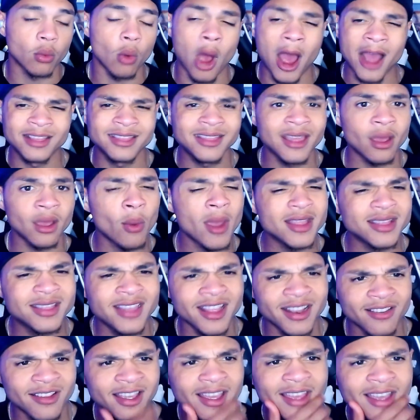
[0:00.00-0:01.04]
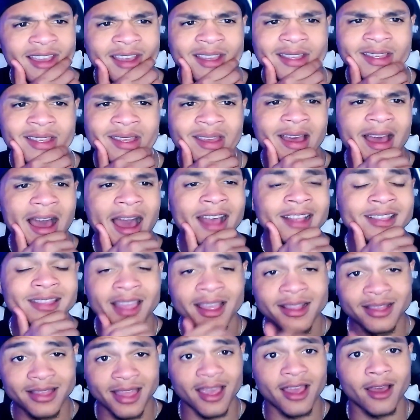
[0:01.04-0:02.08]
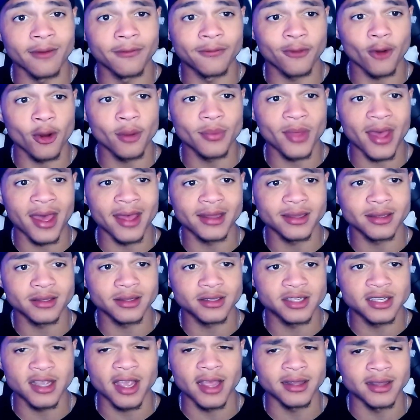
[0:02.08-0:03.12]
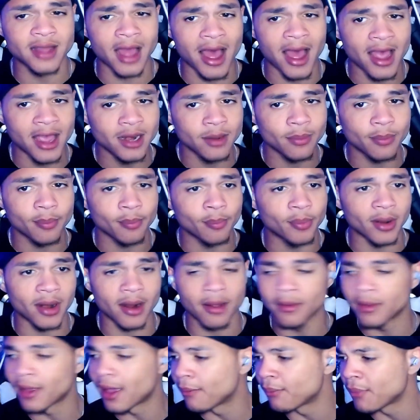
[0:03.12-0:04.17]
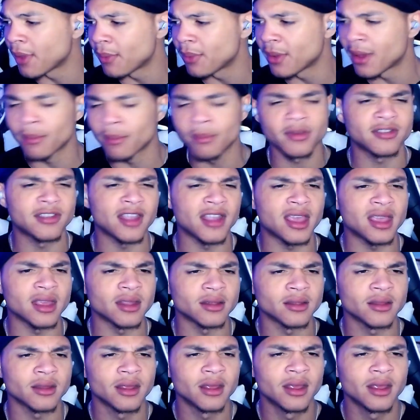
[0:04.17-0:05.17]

Well, I wait did I think they confirmed that Tien died, but I, uh, uh, maybe I'm mistaken.